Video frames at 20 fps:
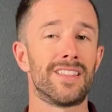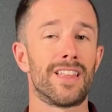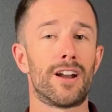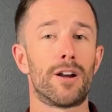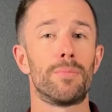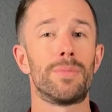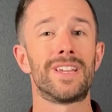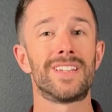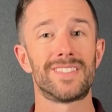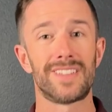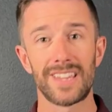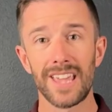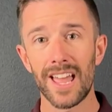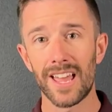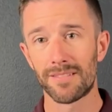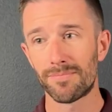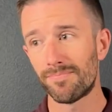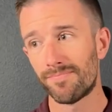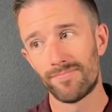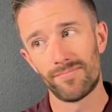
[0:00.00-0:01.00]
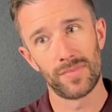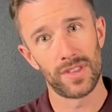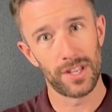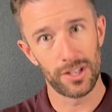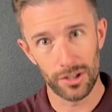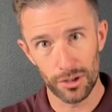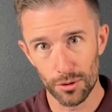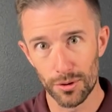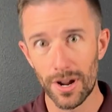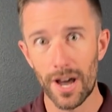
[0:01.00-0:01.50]
there because, again,
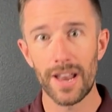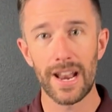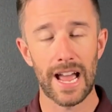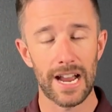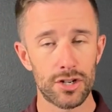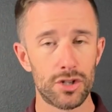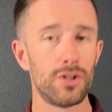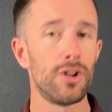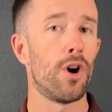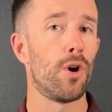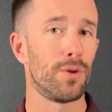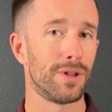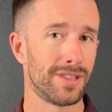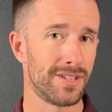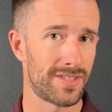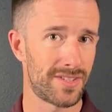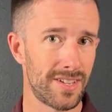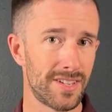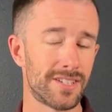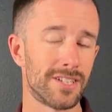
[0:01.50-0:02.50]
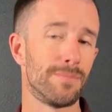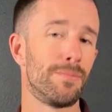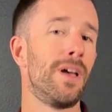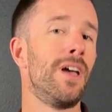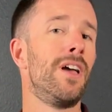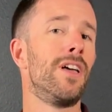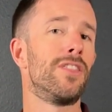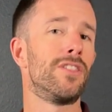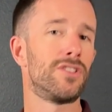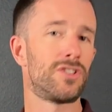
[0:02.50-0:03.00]
you're not actually owning the system.
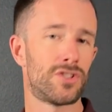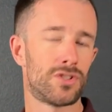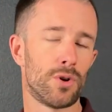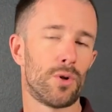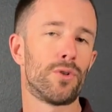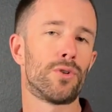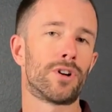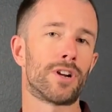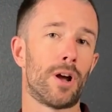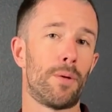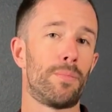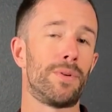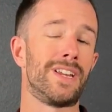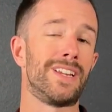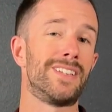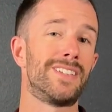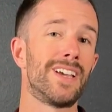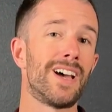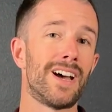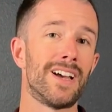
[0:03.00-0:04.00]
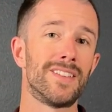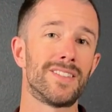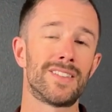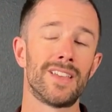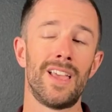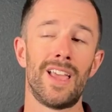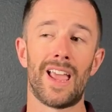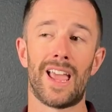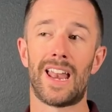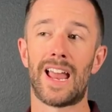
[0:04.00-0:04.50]
The solar company does.
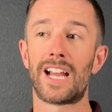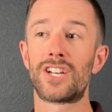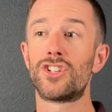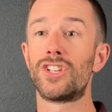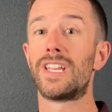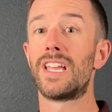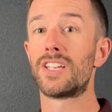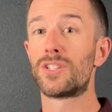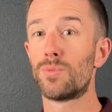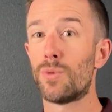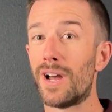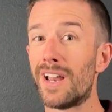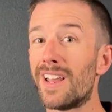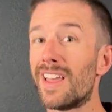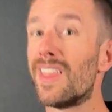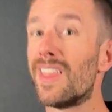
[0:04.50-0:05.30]
And actually, guess what?